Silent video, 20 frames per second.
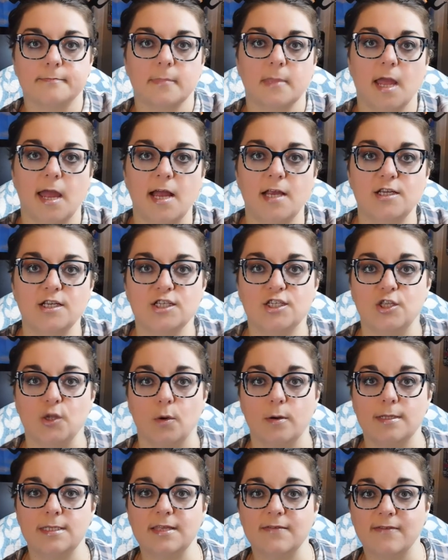I just
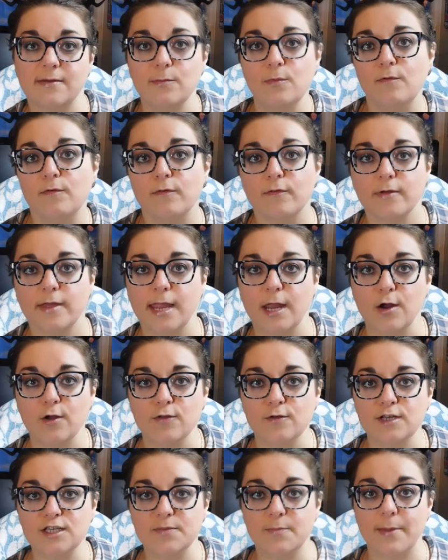noticed if I move over here,
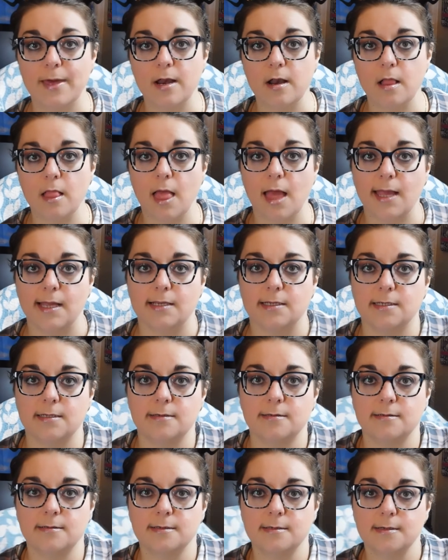there's better light.
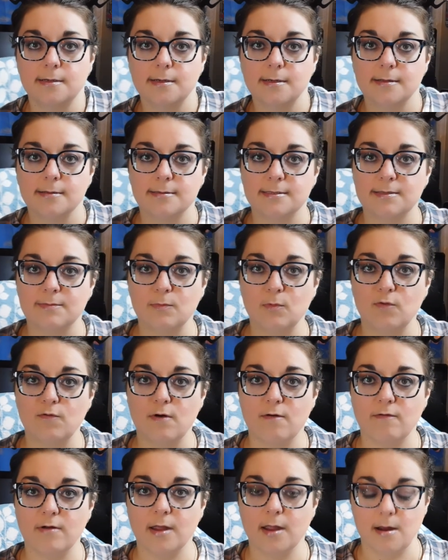Let's move
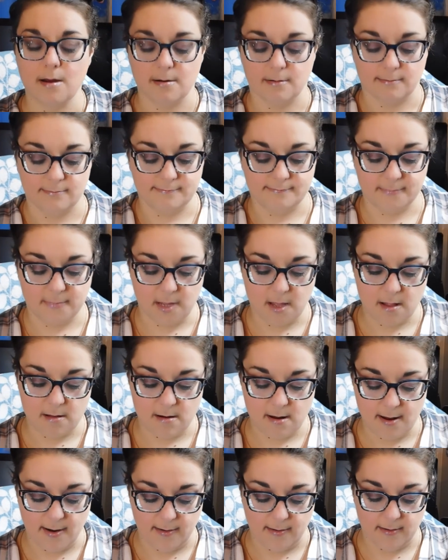over here. All
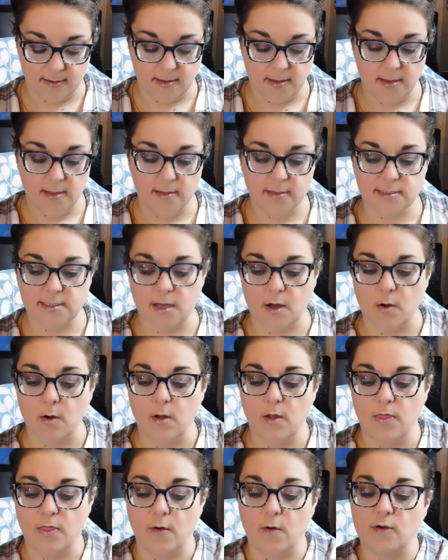right. So
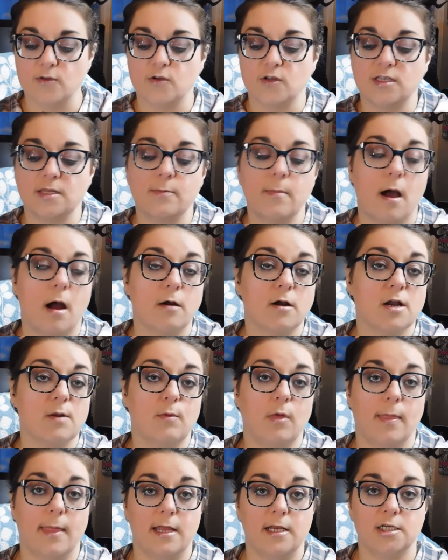those are some
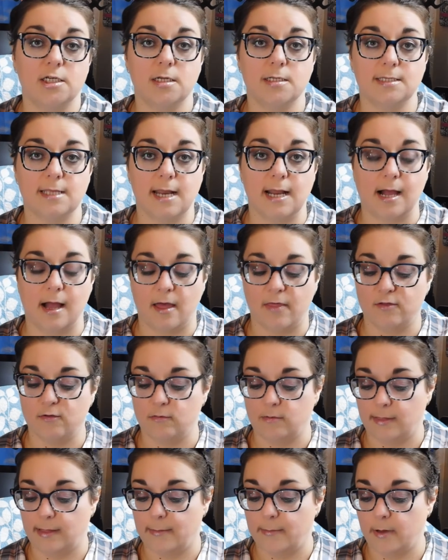honorable mentions that I got through
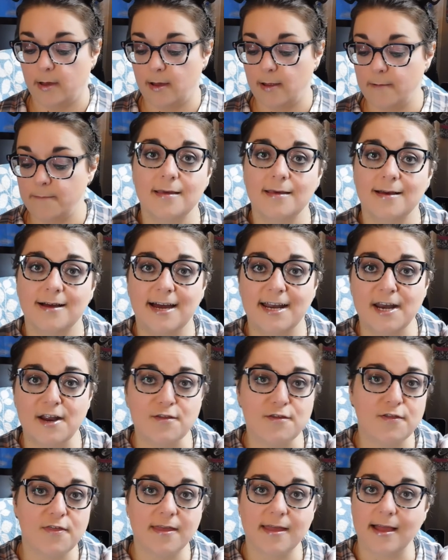Glambot.
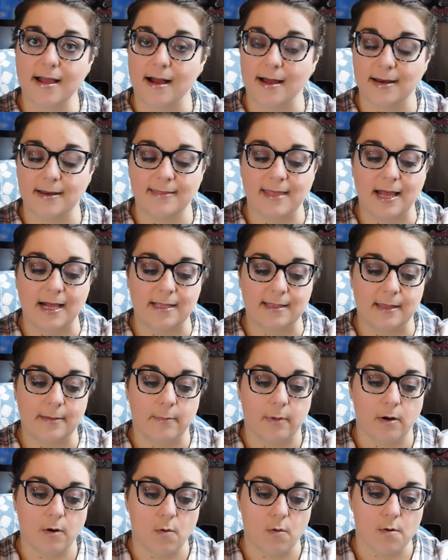Another thing I got in that
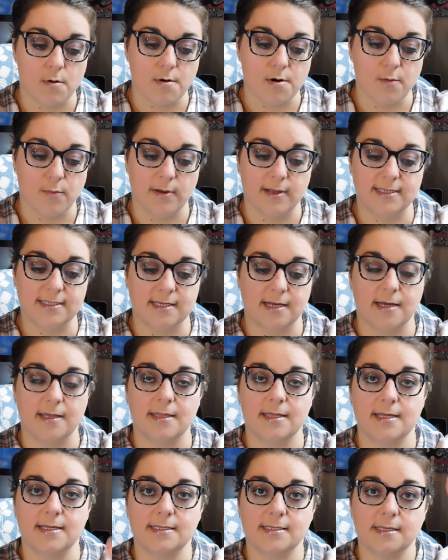Glambot order was
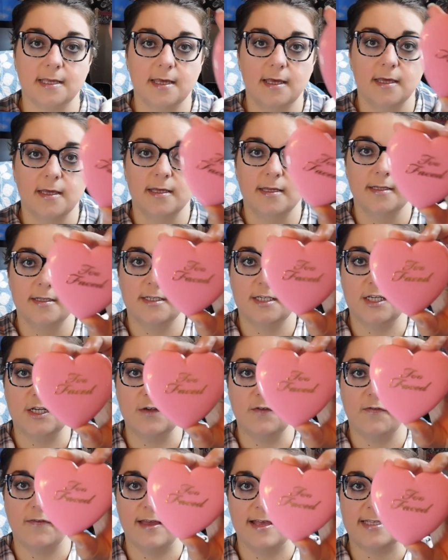this Too
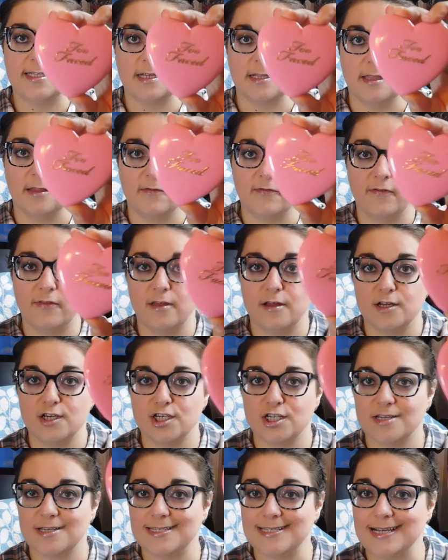Faced Love
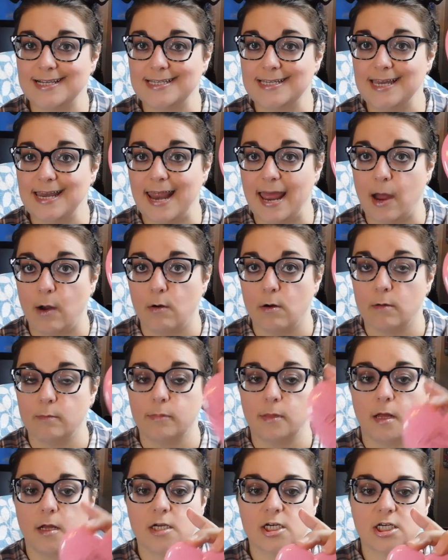Flush 16-Hour
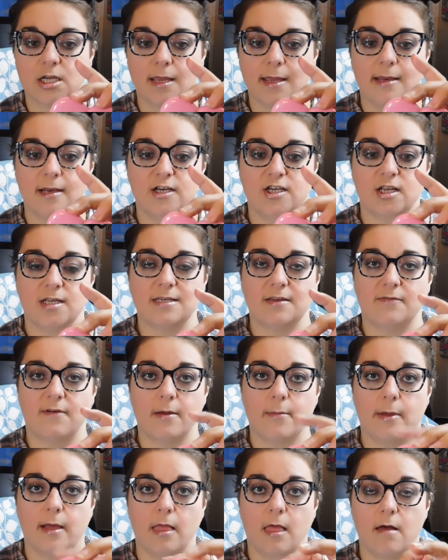Blush in Justify
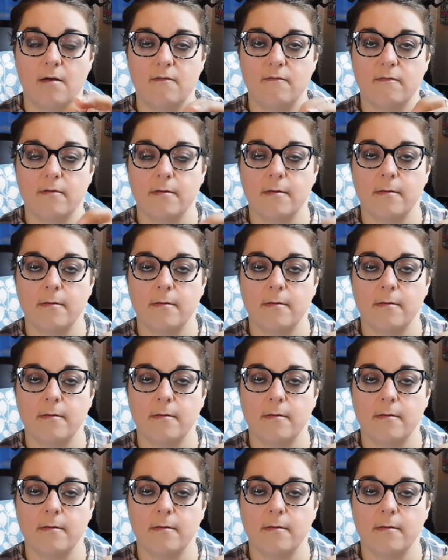My Love.